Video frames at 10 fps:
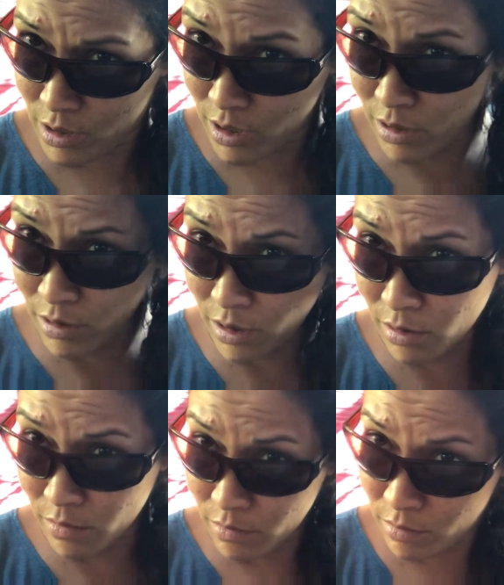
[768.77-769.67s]
I don't
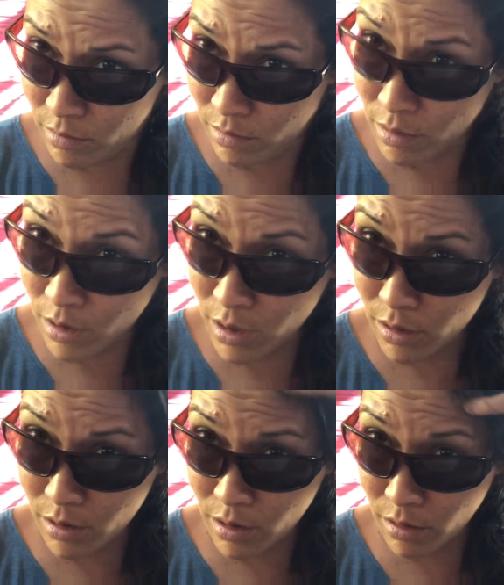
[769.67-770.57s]
know. I
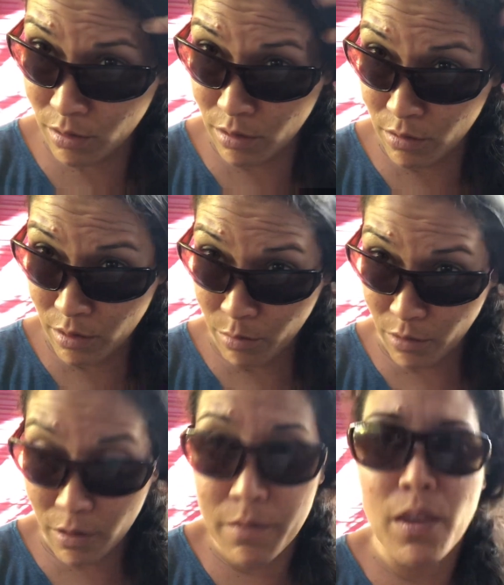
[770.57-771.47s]
don't, I don't know
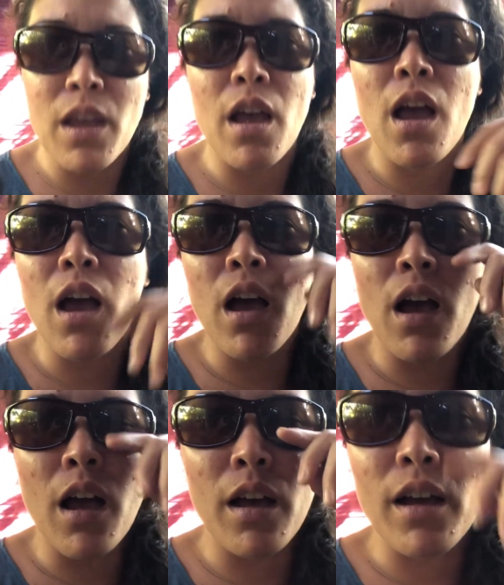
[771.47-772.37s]
anymore.
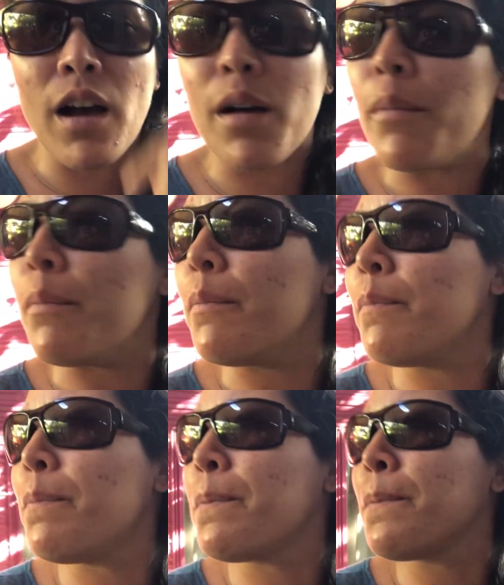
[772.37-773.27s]
Um,
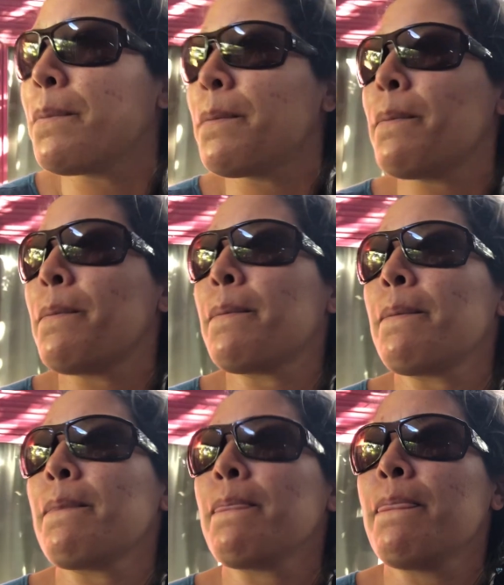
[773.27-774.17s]

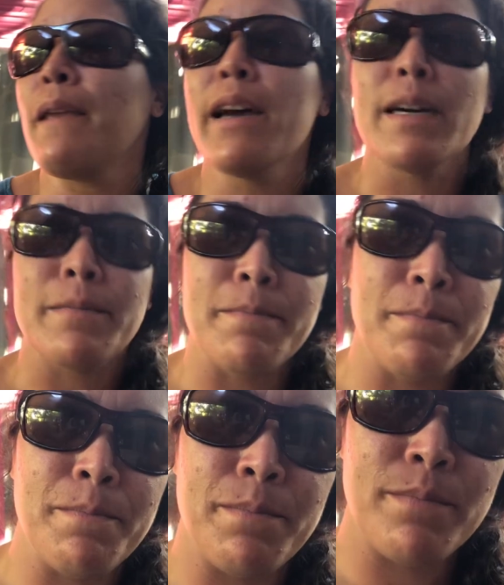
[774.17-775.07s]
yeah,
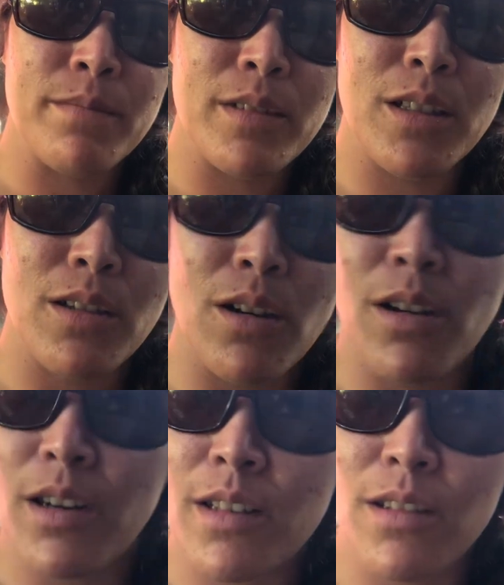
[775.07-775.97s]
it's all
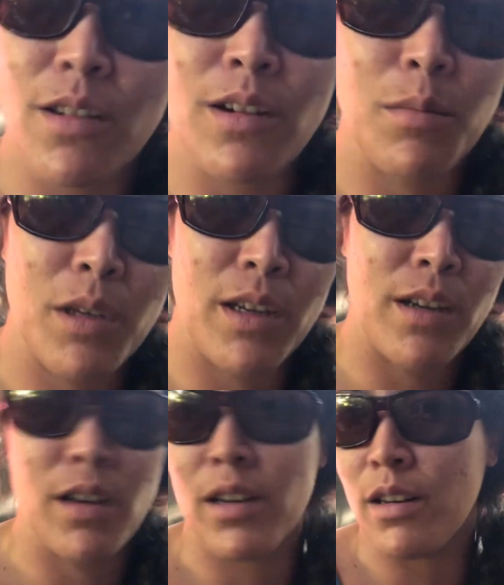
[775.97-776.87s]
good. It's all going to be
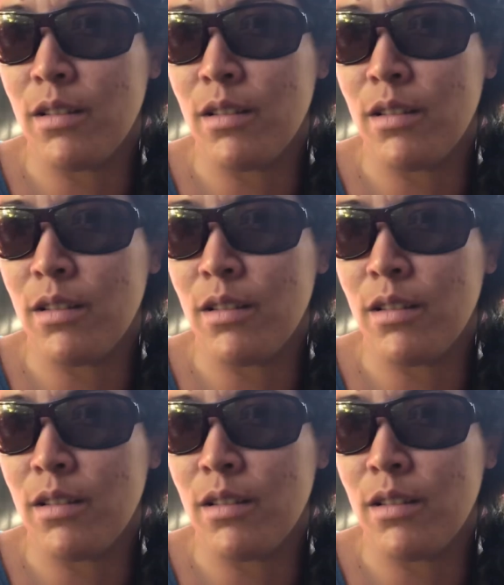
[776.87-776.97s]
good